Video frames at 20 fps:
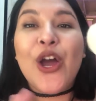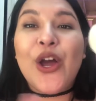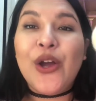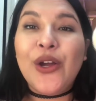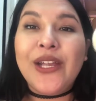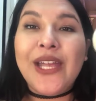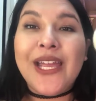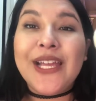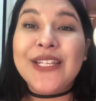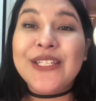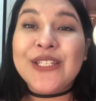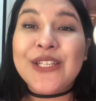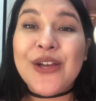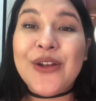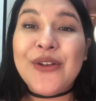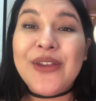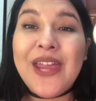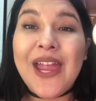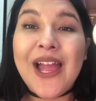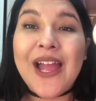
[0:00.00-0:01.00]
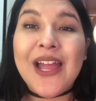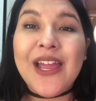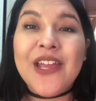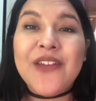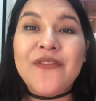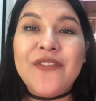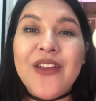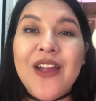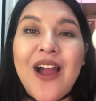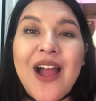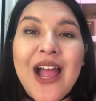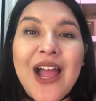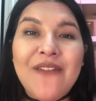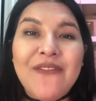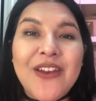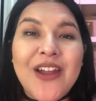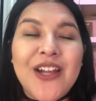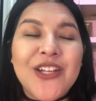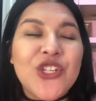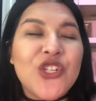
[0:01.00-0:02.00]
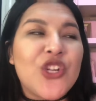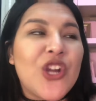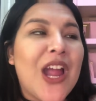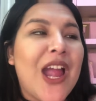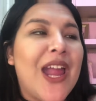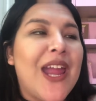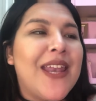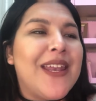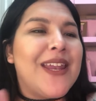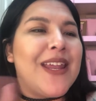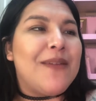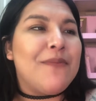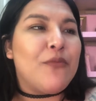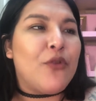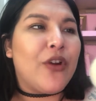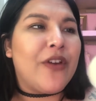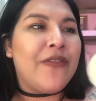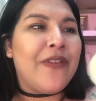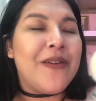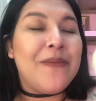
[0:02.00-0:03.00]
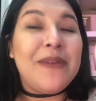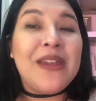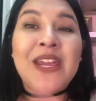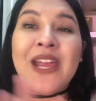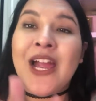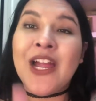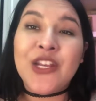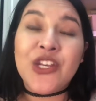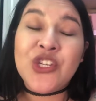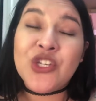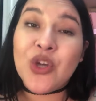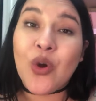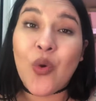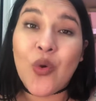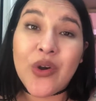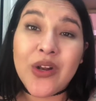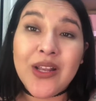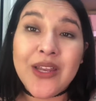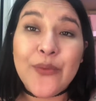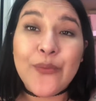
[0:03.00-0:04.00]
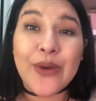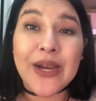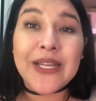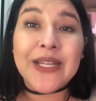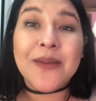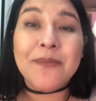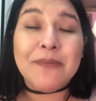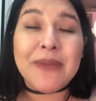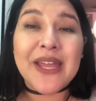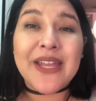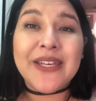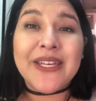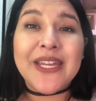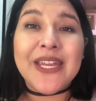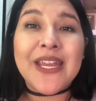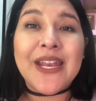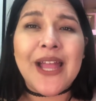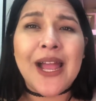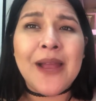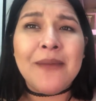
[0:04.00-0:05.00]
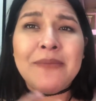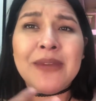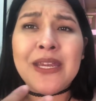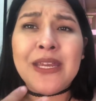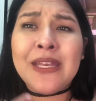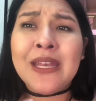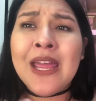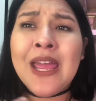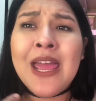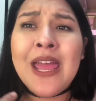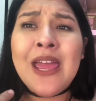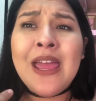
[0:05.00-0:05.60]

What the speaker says: Okay, so yeah, if y'all have not tried MorpheMe, I totally recommend it. I mean,